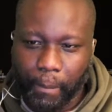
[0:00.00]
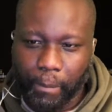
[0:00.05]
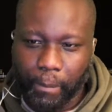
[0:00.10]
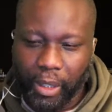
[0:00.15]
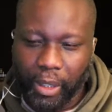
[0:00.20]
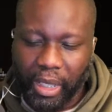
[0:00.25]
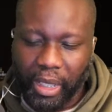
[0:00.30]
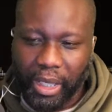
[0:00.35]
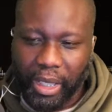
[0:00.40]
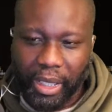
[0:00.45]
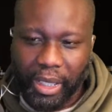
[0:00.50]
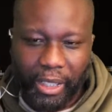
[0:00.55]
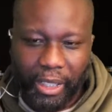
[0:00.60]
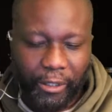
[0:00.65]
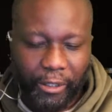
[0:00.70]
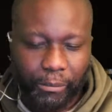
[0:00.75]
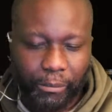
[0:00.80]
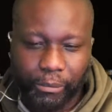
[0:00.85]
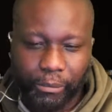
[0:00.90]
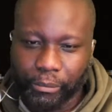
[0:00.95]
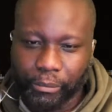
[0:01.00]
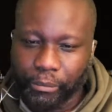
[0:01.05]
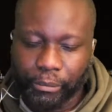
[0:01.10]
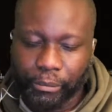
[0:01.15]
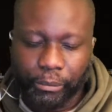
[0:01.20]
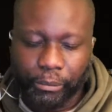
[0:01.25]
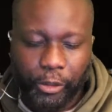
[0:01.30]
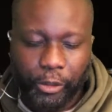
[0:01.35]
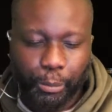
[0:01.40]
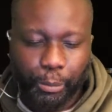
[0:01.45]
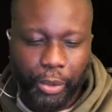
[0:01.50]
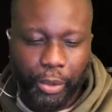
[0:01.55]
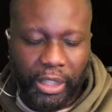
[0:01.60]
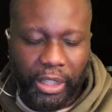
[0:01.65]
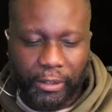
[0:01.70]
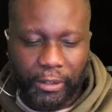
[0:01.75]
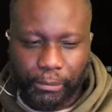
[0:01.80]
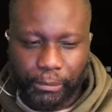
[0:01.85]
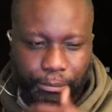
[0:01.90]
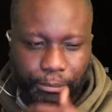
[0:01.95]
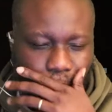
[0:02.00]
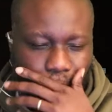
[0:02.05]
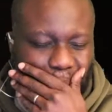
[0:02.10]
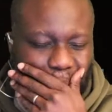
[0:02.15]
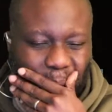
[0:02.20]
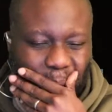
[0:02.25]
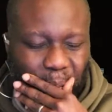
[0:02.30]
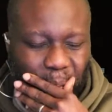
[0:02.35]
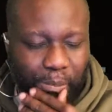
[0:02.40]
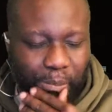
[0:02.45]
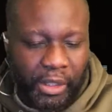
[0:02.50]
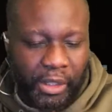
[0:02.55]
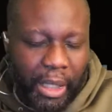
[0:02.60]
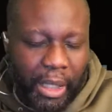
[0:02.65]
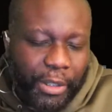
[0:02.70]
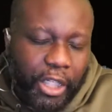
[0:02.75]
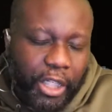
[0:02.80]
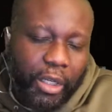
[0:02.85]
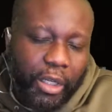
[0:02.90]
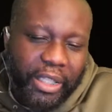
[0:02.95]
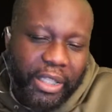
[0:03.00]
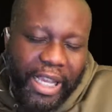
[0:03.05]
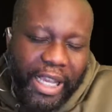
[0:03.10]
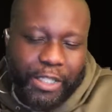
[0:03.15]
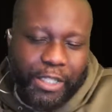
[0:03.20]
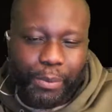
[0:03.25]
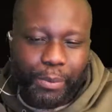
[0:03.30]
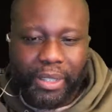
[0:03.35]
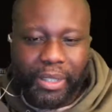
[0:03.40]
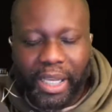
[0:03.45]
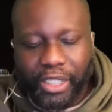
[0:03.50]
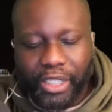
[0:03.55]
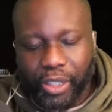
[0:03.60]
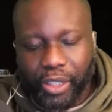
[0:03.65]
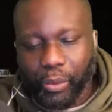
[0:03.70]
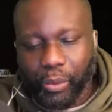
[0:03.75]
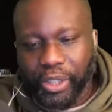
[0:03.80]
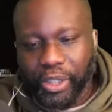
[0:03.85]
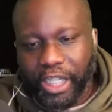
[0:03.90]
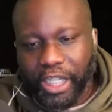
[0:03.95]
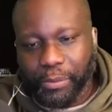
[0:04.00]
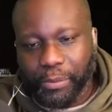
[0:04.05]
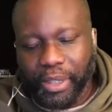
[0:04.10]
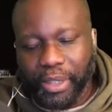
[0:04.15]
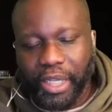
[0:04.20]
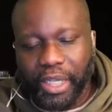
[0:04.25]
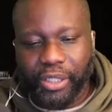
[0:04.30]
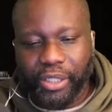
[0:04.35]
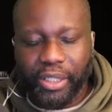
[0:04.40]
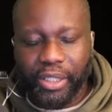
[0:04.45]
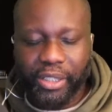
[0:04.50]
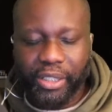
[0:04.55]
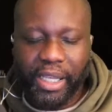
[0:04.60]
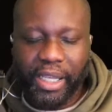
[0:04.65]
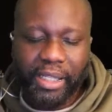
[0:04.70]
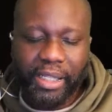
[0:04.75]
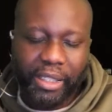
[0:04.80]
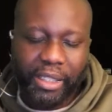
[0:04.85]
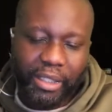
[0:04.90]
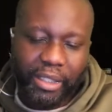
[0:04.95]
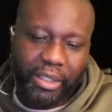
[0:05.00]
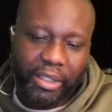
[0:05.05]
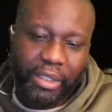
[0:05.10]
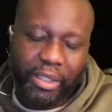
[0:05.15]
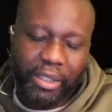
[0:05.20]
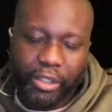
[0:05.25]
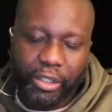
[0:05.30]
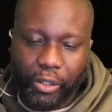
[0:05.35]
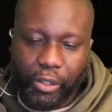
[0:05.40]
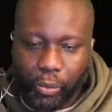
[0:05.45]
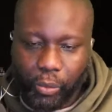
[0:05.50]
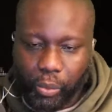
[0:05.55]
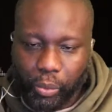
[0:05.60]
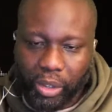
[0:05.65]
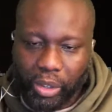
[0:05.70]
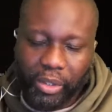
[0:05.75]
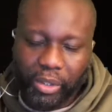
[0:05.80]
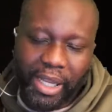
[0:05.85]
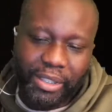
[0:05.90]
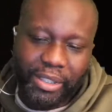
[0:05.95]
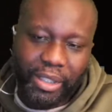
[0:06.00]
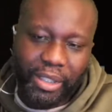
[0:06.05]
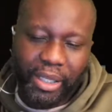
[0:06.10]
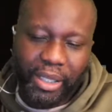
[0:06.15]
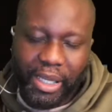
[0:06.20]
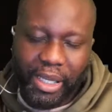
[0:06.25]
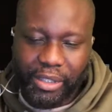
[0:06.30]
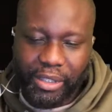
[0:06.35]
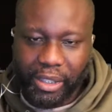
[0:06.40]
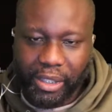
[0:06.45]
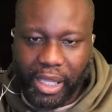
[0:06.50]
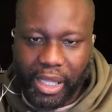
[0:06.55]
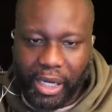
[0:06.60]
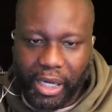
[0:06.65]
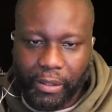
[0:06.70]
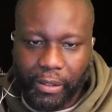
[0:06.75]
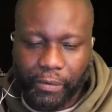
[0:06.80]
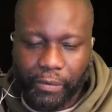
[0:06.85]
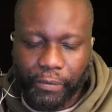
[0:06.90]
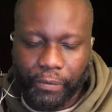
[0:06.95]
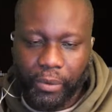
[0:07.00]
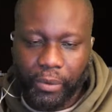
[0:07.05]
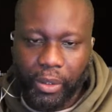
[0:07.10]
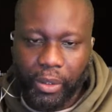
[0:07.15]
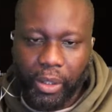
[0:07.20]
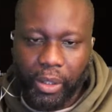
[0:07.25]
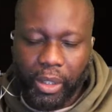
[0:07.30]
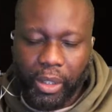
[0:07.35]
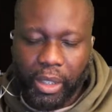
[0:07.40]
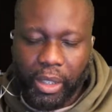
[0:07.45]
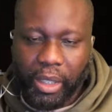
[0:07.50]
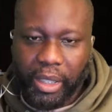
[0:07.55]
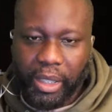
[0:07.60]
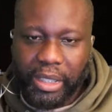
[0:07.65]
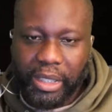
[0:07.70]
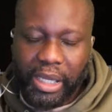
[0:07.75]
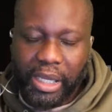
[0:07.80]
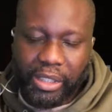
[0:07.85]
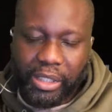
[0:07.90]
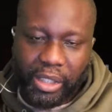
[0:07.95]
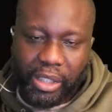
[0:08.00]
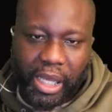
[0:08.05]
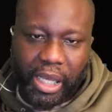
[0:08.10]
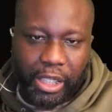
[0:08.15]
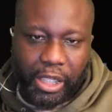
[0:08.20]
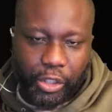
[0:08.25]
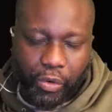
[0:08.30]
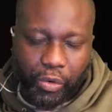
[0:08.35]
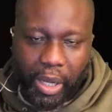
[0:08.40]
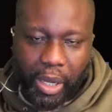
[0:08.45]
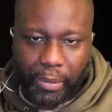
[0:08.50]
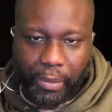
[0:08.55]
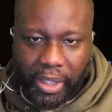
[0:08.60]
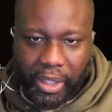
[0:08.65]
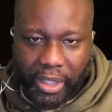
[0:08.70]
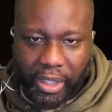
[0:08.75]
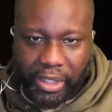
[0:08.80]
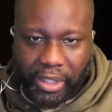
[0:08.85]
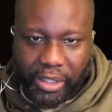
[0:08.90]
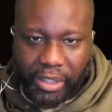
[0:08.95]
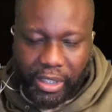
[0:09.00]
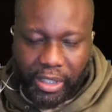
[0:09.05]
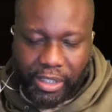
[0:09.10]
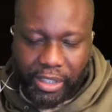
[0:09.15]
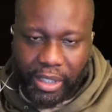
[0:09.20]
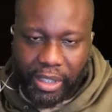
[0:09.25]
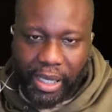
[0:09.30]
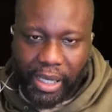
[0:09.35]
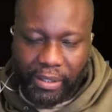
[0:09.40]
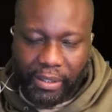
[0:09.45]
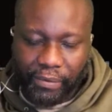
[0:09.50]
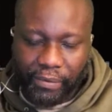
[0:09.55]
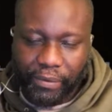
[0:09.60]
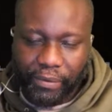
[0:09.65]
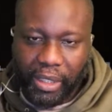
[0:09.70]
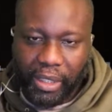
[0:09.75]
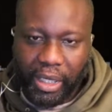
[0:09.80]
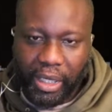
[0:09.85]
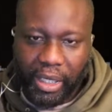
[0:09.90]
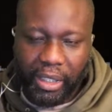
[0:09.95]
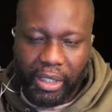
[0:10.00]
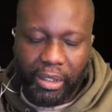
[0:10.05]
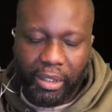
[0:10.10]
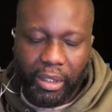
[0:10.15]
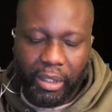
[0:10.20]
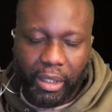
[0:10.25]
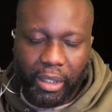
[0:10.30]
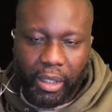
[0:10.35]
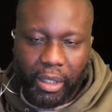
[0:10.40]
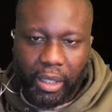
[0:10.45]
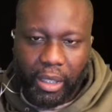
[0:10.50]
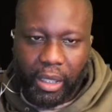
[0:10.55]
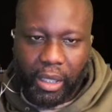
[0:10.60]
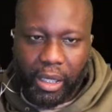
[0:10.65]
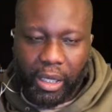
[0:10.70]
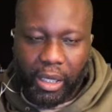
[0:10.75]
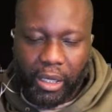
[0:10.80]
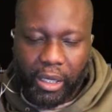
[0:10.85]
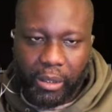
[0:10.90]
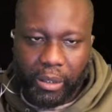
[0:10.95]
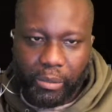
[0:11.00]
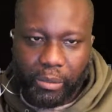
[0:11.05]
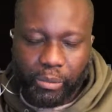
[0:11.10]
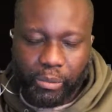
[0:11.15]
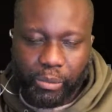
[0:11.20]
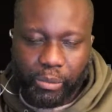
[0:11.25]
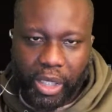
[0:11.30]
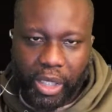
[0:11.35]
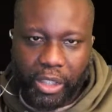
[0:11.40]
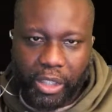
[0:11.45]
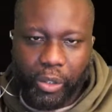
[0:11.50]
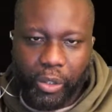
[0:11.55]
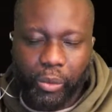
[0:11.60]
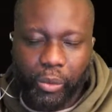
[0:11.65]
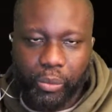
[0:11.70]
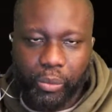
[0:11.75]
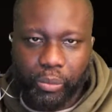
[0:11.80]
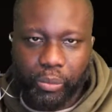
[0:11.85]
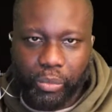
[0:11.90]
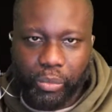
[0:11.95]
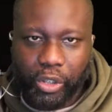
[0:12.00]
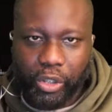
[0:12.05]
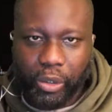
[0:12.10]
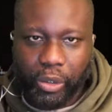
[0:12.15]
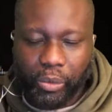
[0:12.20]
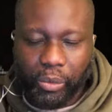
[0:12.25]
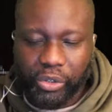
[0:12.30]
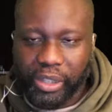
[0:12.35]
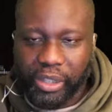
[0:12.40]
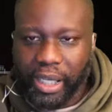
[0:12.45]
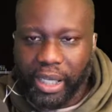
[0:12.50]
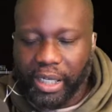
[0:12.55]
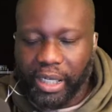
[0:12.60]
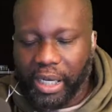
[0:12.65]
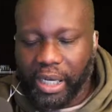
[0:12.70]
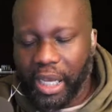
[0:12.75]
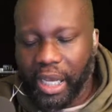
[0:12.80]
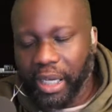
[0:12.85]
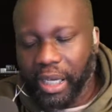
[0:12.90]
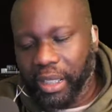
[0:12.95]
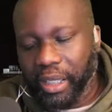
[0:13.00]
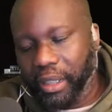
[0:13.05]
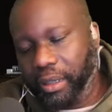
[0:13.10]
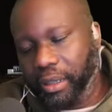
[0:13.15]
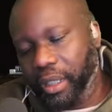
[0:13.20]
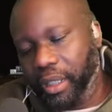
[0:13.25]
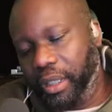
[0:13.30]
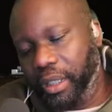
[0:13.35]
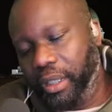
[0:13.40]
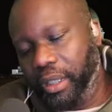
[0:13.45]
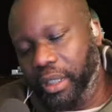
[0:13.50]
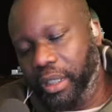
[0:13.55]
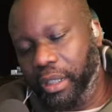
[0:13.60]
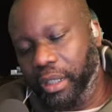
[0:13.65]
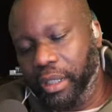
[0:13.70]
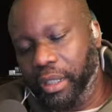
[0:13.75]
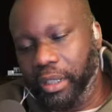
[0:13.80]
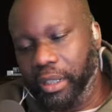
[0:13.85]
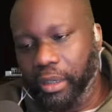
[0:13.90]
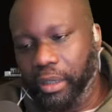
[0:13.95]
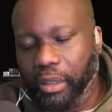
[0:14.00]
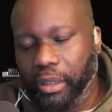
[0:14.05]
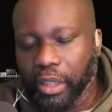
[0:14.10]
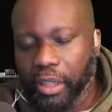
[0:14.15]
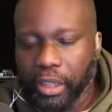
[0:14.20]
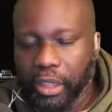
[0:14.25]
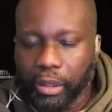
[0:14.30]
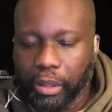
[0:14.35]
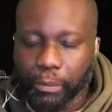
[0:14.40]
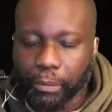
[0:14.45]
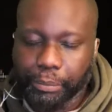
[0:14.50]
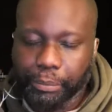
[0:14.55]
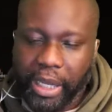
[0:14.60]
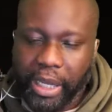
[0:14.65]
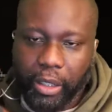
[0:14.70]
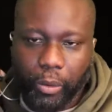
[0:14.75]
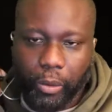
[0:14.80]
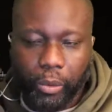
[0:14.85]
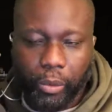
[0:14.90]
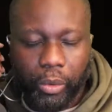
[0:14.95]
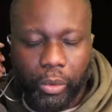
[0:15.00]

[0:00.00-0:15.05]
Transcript: And but I mean, the, the explanation, only explanation is that the, the, you know, Will has a, has a lot of he has a lot of trauma in his his life. And Um, I know, you know, Stan and I and, and, and, and the panel,